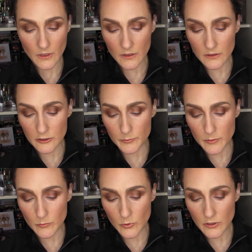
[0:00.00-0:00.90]
Okay, a little
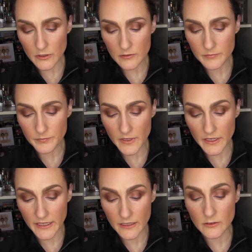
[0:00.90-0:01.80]
bit more.
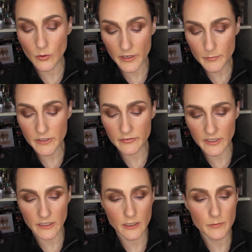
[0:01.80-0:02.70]
Again, quite a bit of kick